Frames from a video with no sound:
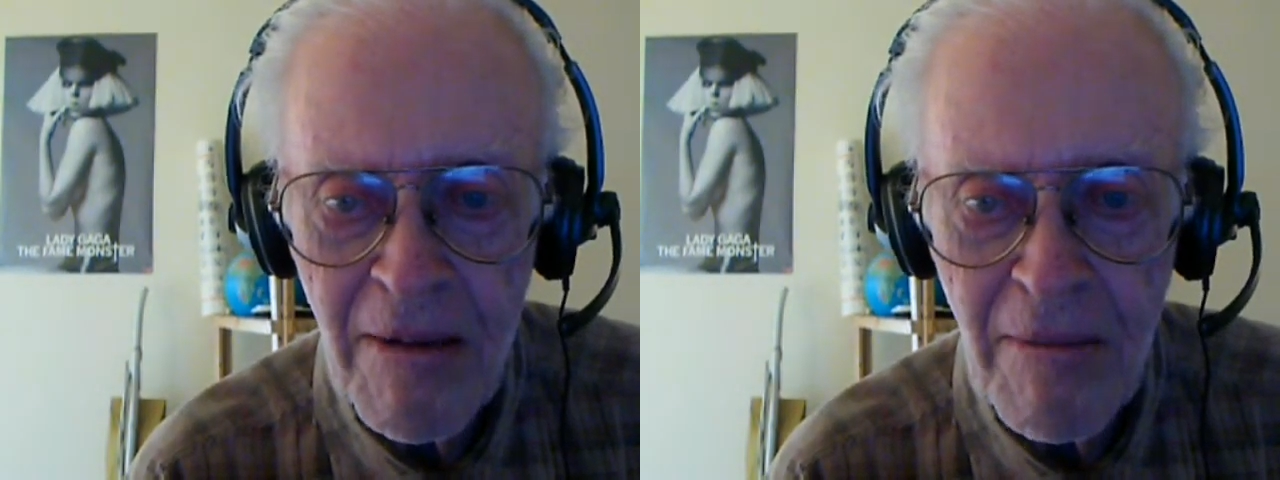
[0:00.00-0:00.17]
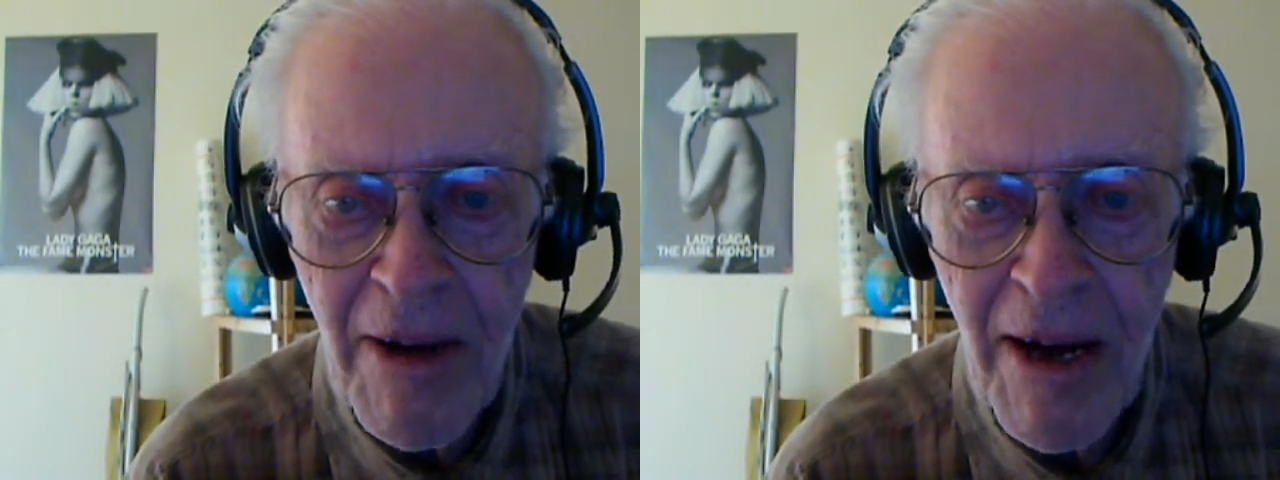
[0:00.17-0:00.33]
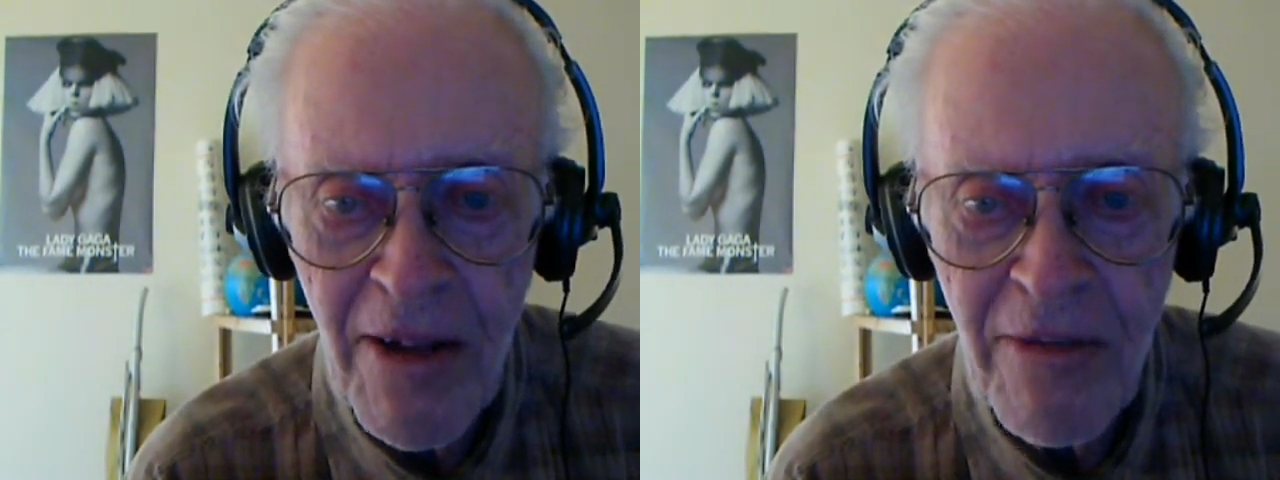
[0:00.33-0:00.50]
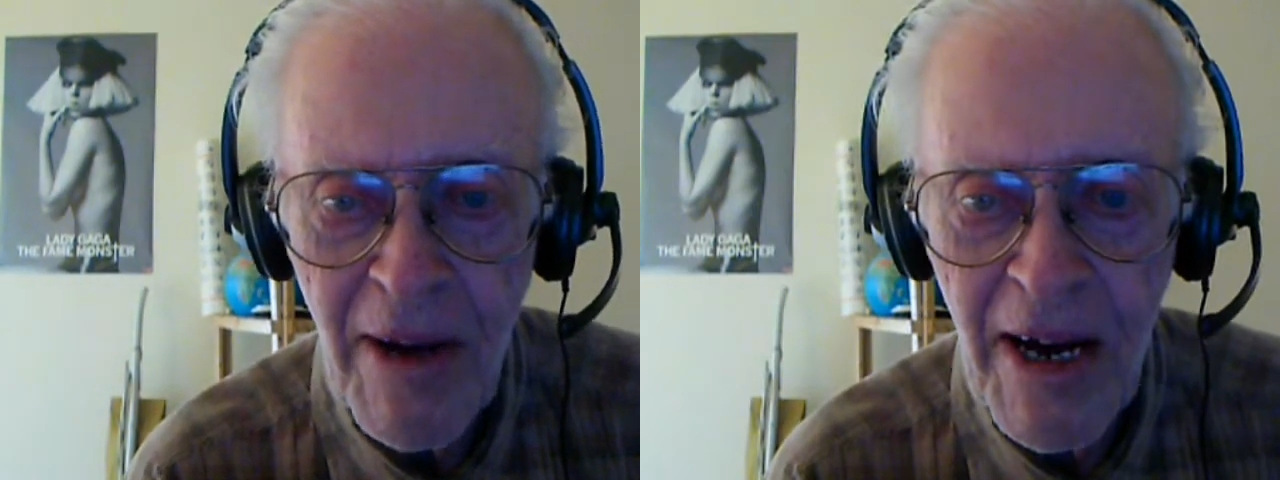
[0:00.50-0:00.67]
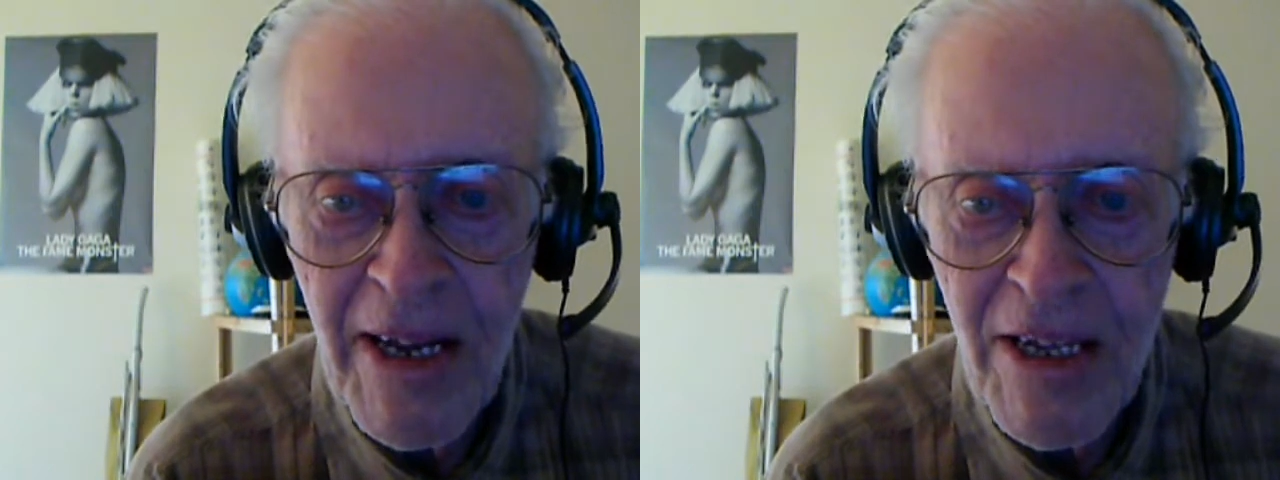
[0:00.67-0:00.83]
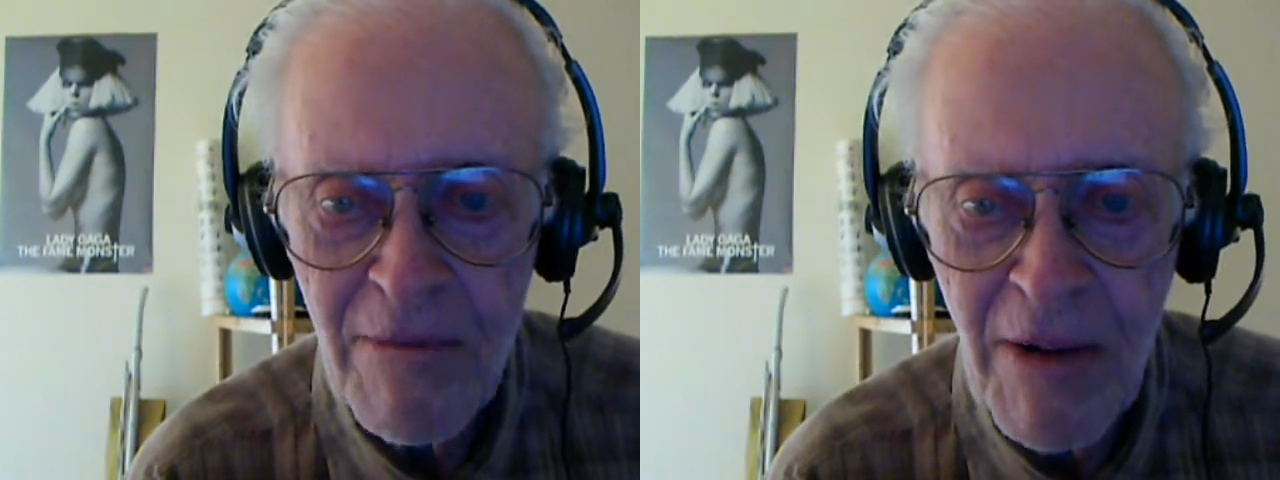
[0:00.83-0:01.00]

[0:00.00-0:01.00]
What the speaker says: Mathematics